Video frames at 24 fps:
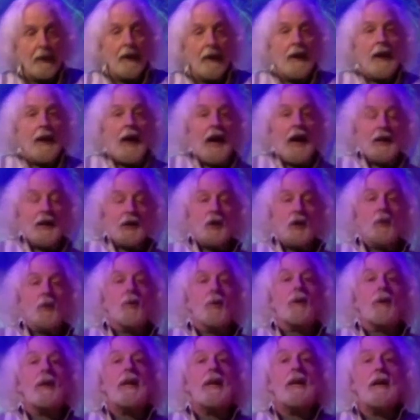and you
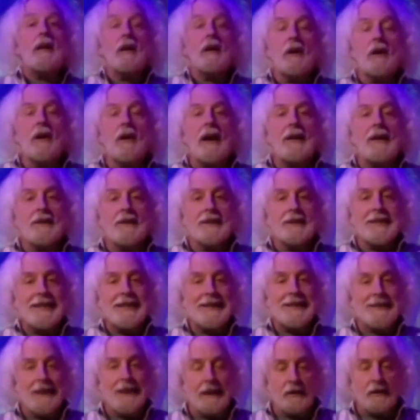will hear and see
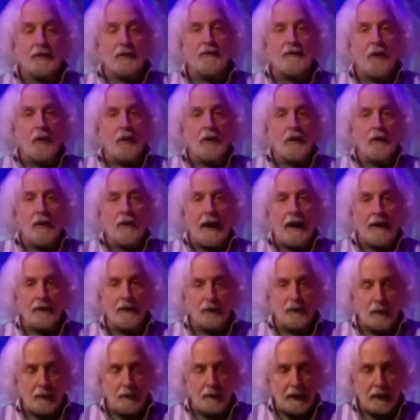things, photographs
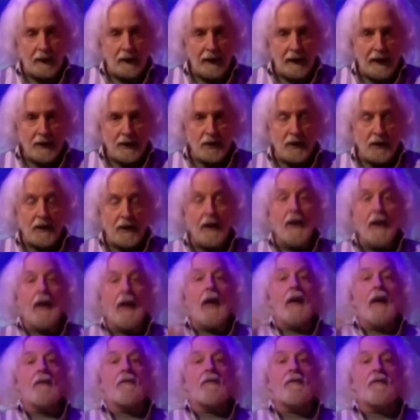from the collection,
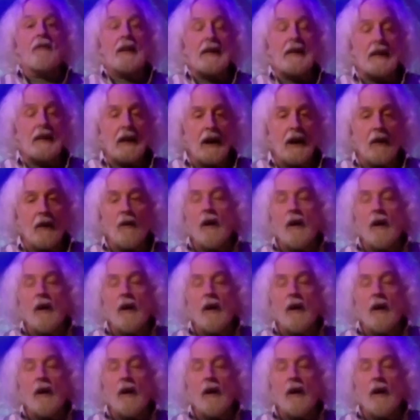video,